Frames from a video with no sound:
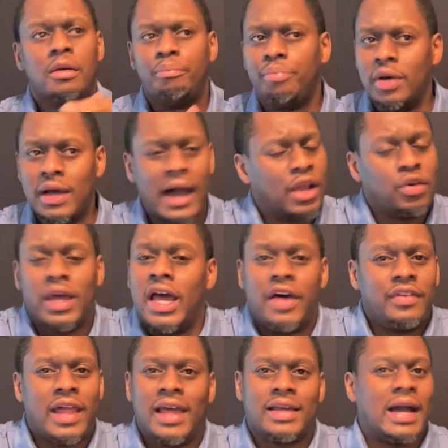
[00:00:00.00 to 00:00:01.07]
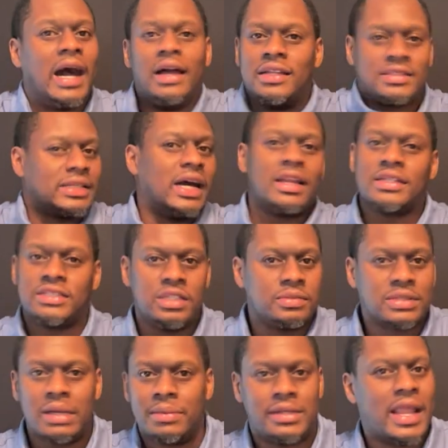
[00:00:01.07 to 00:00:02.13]
But I don't have like college scholarships
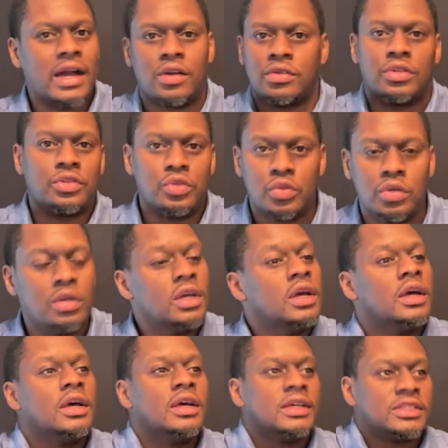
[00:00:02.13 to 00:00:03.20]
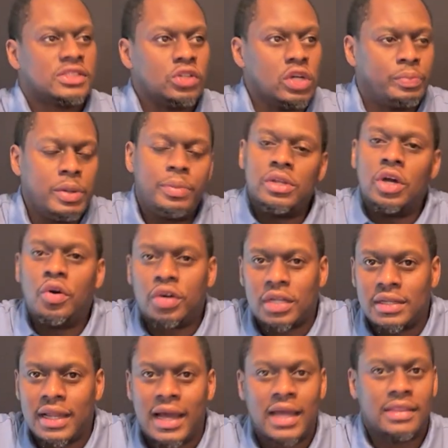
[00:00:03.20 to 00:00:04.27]
coming knock on the door. So if people know it
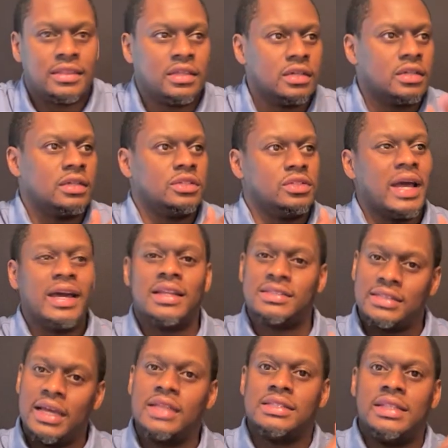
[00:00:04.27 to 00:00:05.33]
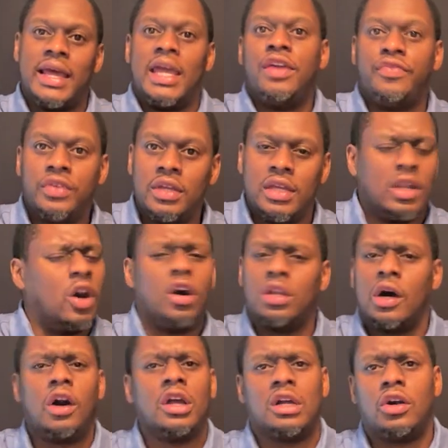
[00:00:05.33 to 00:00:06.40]
or not, the United States Navy and
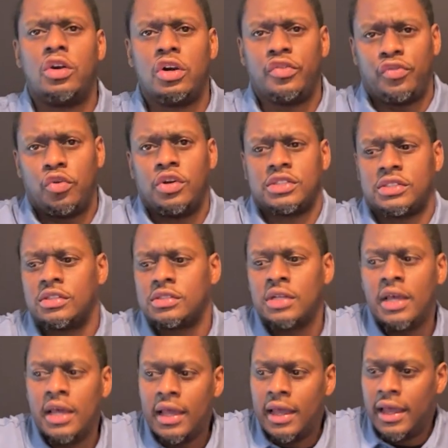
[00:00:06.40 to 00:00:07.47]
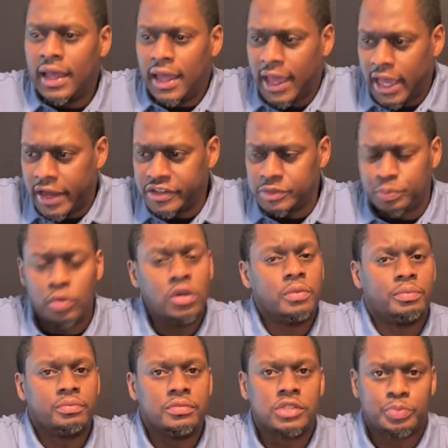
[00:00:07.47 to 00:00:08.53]
all the armed forces have
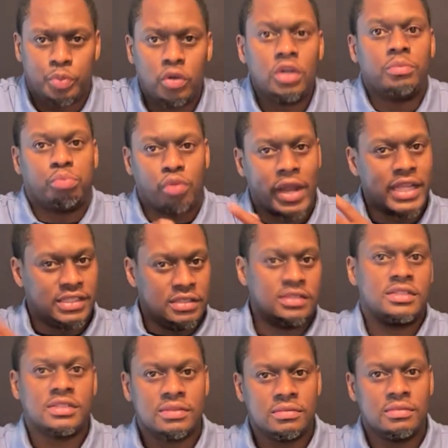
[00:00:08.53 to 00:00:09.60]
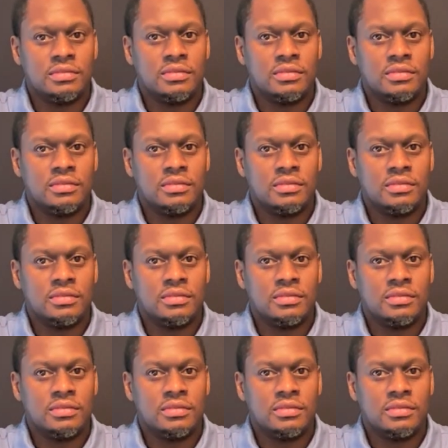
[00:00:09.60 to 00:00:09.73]
sport branches.